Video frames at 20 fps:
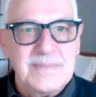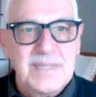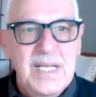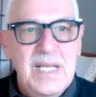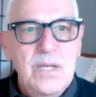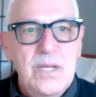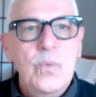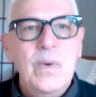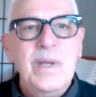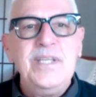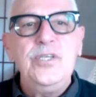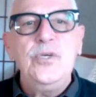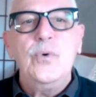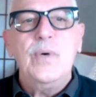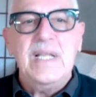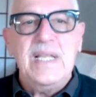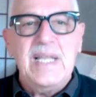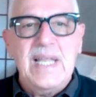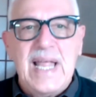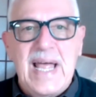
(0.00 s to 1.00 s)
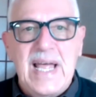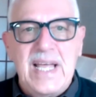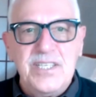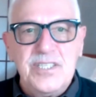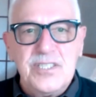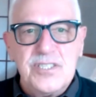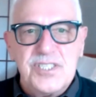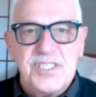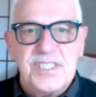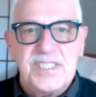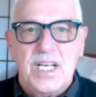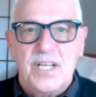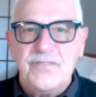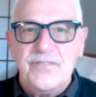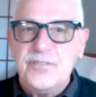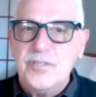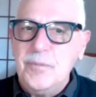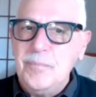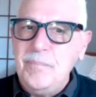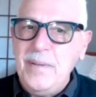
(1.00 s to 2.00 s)
When you allow yourself
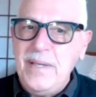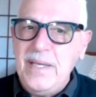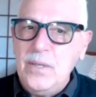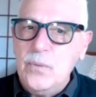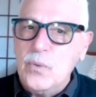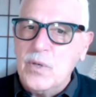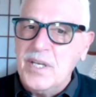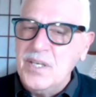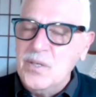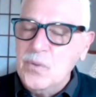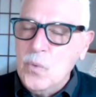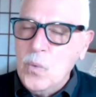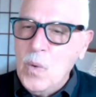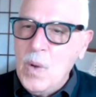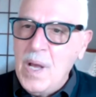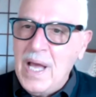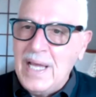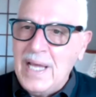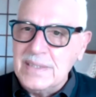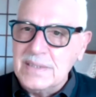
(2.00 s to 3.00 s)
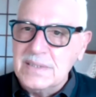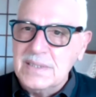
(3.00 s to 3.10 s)
to be where you want,